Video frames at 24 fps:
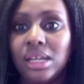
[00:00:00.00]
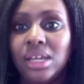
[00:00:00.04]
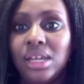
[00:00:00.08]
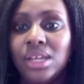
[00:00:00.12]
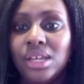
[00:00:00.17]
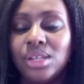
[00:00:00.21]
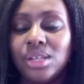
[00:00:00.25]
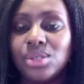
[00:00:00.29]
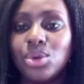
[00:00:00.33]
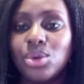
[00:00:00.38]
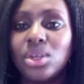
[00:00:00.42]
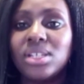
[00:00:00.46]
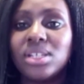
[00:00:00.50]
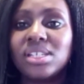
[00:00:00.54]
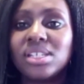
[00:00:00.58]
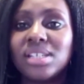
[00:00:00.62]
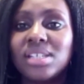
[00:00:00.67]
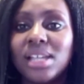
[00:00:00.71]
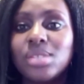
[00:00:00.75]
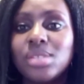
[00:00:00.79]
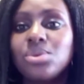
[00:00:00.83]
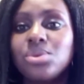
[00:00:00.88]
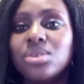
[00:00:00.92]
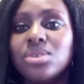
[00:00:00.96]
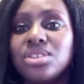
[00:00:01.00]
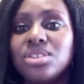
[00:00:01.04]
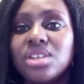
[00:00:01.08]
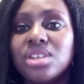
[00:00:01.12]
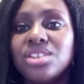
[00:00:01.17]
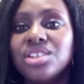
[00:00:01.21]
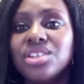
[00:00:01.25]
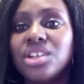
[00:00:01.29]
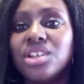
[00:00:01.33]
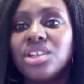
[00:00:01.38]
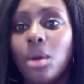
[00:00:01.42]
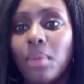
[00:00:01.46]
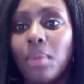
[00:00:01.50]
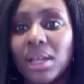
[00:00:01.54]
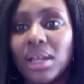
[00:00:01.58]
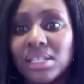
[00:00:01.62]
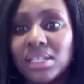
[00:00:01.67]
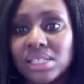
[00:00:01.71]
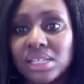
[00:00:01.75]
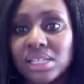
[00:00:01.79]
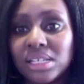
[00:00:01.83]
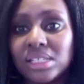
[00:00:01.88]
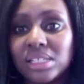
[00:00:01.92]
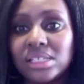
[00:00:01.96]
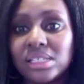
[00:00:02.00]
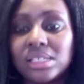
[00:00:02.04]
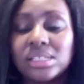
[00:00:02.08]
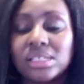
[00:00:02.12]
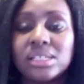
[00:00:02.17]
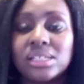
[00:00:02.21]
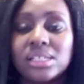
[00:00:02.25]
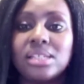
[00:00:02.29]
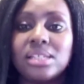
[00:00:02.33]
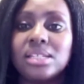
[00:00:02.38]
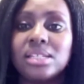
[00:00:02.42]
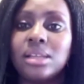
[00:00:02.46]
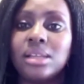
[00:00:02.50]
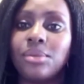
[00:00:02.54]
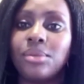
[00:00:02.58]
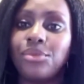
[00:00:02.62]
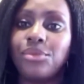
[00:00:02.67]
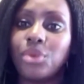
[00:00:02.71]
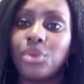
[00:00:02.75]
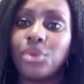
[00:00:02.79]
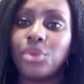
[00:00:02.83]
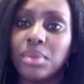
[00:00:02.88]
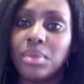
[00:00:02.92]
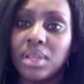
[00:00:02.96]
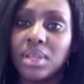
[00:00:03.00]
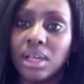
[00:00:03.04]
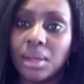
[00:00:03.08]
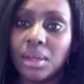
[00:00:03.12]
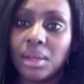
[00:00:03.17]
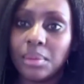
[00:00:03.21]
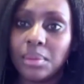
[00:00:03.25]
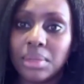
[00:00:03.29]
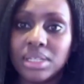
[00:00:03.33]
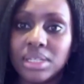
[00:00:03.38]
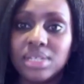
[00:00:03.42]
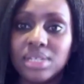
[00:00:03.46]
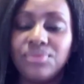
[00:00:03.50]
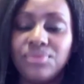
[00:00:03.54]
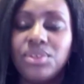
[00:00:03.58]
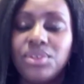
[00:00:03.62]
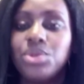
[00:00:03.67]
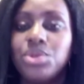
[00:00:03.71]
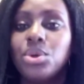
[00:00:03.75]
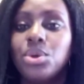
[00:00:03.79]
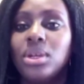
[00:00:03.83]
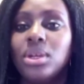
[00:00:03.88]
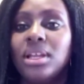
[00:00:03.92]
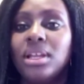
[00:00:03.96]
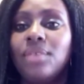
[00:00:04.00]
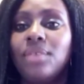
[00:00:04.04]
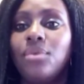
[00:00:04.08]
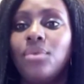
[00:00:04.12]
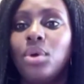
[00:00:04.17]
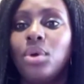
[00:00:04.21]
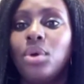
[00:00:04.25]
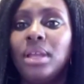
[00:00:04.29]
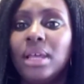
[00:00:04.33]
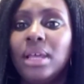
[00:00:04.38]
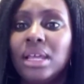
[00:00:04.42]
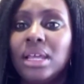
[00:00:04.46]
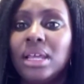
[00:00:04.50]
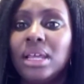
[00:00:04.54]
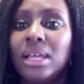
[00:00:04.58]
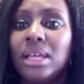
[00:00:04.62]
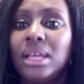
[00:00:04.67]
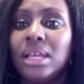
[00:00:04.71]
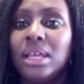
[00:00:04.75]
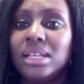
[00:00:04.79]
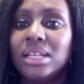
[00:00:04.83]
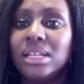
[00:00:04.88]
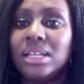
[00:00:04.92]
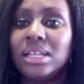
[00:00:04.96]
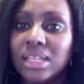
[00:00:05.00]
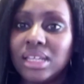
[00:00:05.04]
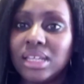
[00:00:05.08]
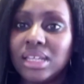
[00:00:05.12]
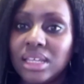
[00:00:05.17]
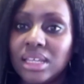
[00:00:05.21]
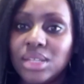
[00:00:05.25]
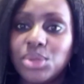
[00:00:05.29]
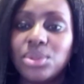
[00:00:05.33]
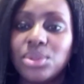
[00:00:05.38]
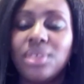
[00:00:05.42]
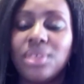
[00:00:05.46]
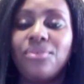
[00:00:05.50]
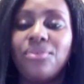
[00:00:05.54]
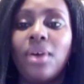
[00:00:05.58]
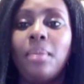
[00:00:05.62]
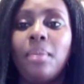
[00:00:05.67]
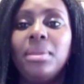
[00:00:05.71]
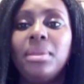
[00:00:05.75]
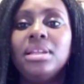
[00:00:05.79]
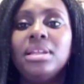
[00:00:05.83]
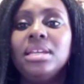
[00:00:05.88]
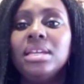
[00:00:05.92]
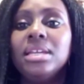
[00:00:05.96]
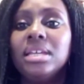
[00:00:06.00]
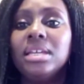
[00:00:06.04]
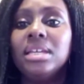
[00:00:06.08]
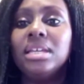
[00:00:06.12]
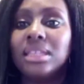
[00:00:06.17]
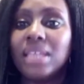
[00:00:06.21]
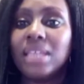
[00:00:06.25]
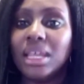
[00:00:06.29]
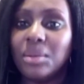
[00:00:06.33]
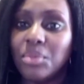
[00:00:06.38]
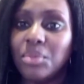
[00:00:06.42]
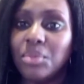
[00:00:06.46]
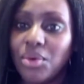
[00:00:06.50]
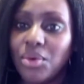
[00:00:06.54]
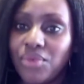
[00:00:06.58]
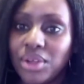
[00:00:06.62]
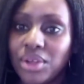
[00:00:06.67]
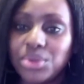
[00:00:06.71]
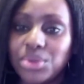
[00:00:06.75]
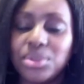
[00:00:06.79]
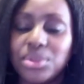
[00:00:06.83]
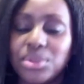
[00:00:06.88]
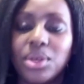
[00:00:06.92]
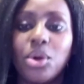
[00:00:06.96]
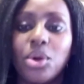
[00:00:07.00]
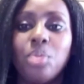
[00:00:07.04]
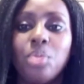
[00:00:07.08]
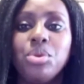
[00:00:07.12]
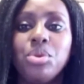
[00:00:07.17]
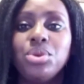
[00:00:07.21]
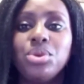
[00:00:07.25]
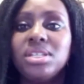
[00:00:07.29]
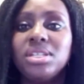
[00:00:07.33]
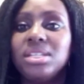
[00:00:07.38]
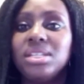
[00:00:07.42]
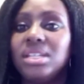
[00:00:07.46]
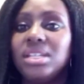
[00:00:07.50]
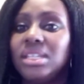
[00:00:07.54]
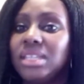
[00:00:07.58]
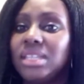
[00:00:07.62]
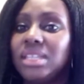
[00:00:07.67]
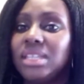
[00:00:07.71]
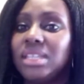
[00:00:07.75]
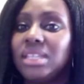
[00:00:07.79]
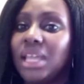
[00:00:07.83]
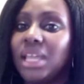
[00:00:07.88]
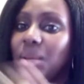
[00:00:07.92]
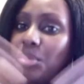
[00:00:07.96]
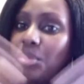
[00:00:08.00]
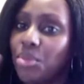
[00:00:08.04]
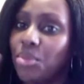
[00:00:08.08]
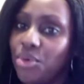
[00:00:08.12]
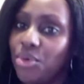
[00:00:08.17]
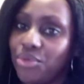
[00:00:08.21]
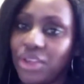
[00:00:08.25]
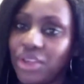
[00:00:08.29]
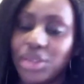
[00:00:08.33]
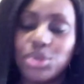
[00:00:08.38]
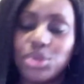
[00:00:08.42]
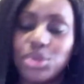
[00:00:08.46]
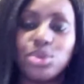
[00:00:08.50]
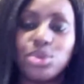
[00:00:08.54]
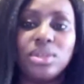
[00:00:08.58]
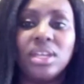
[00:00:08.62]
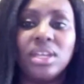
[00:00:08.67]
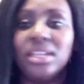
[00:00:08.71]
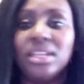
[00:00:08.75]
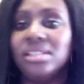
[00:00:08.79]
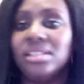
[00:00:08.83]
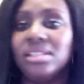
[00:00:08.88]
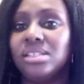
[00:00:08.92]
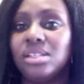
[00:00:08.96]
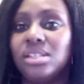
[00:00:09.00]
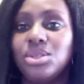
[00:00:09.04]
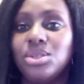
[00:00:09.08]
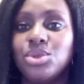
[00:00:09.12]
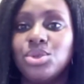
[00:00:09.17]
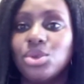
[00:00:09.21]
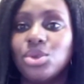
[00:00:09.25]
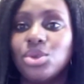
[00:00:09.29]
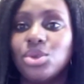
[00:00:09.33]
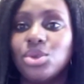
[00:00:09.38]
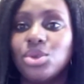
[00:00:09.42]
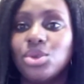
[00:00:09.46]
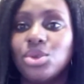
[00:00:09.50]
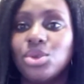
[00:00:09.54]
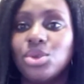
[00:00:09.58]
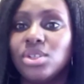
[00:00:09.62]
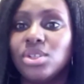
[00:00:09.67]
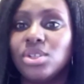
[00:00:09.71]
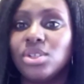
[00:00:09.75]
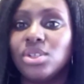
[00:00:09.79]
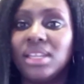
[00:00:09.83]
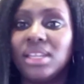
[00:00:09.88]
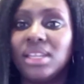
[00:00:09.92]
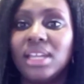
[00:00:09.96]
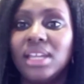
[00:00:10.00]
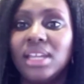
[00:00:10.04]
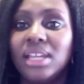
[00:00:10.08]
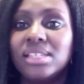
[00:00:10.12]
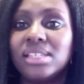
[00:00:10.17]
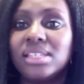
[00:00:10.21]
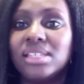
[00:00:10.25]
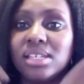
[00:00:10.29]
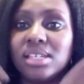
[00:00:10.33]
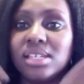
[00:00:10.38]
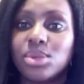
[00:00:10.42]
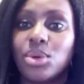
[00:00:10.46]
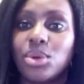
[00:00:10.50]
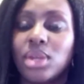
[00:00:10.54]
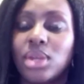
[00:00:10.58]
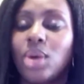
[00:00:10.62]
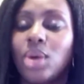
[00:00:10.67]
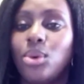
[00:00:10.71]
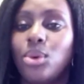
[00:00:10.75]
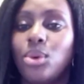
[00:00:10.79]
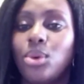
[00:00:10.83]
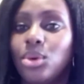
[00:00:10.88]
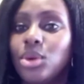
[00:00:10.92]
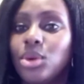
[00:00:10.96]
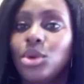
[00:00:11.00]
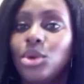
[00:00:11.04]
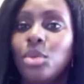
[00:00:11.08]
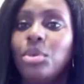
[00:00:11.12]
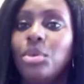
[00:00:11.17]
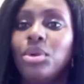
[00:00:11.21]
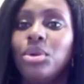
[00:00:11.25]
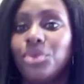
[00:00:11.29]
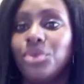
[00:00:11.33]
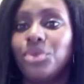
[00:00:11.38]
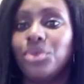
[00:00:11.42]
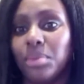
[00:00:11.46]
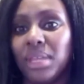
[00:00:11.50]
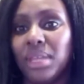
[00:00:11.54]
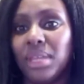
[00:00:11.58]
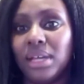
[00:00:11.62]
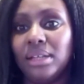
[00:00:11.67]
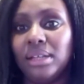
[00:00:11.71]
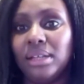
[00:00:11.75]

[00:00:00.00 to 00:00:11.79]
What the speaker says: So it starts with changing our mindsets, starting from the individual level, taking it to the family, then moving to the community, then moving to the institutions, and then it's just going to go global from there.